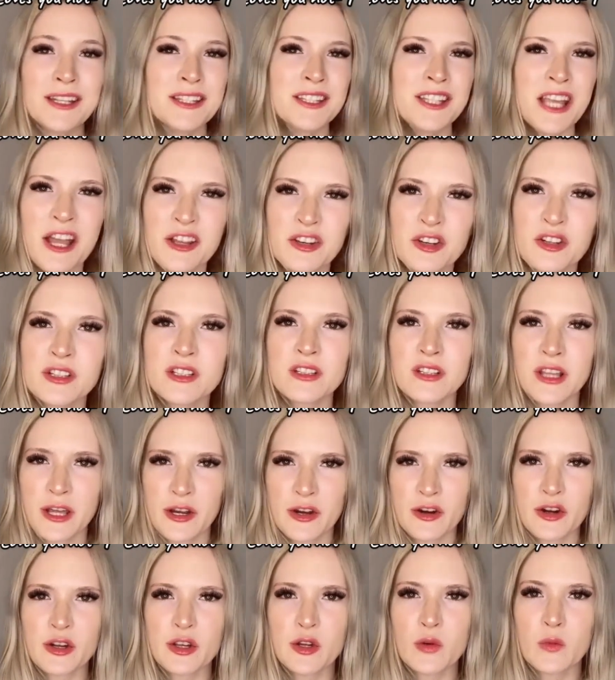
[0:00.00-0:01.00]
10 years
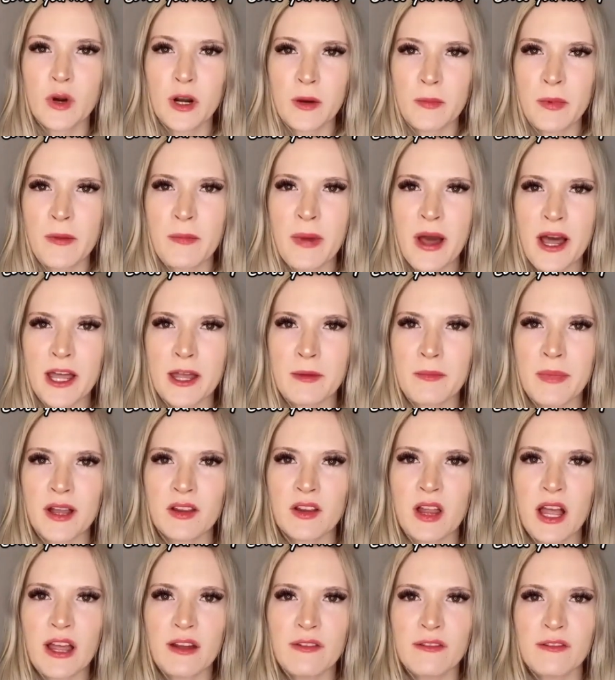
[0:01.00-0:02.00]
later and you want to be back in my
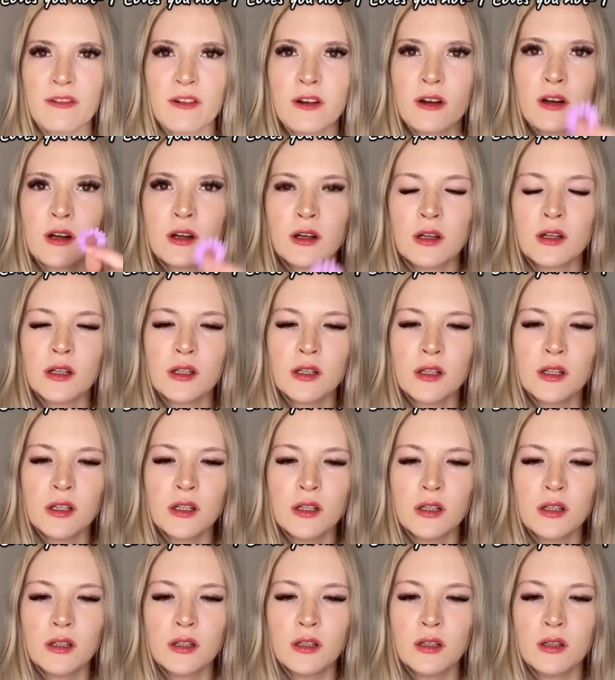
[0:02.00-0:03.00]
life?
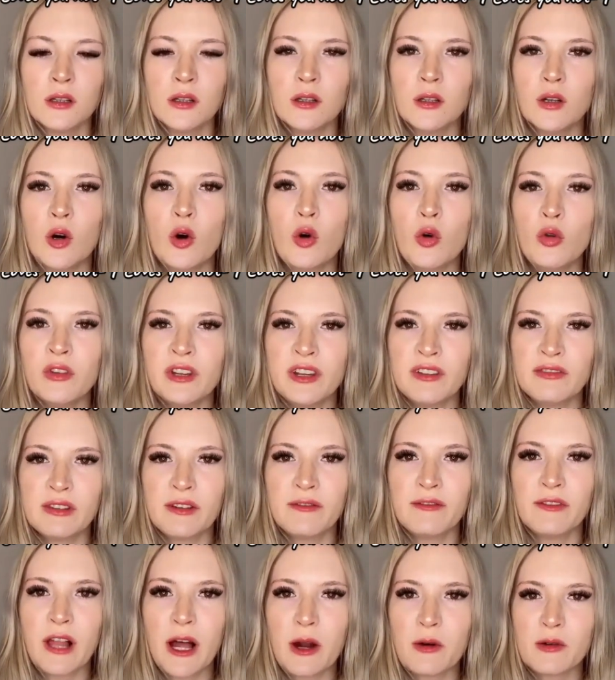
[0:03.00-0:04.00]
Only if the
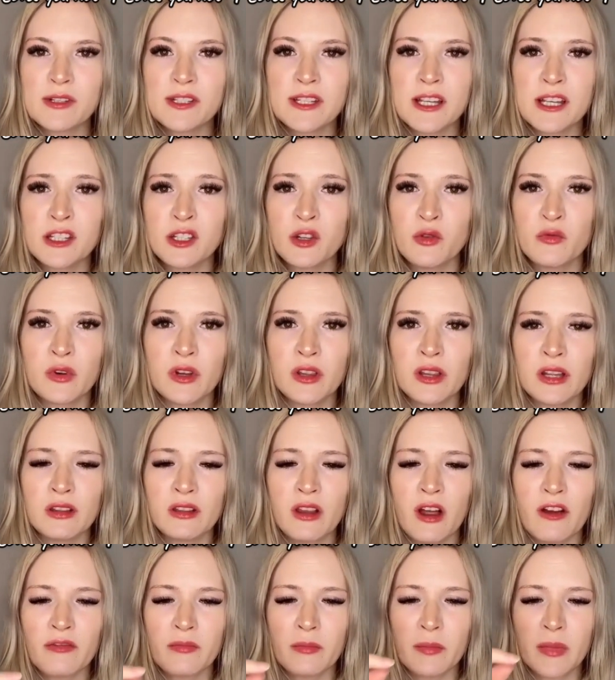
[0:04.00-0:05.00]
flower says you really
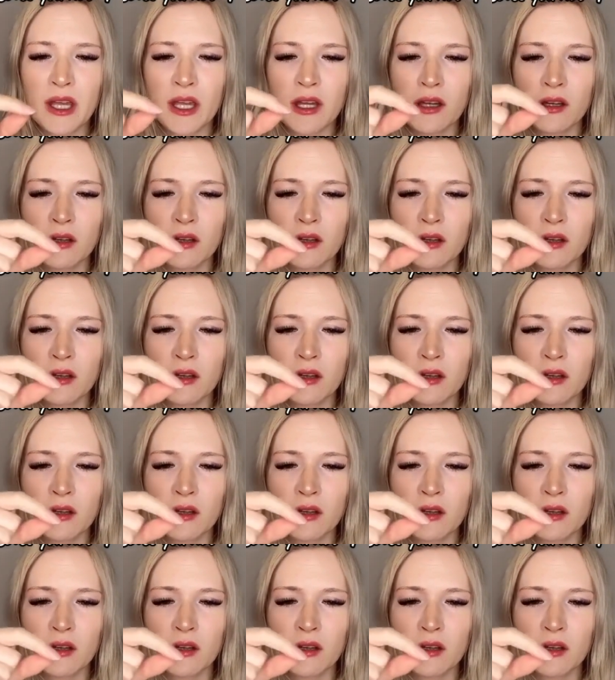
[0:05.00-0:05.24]
love me.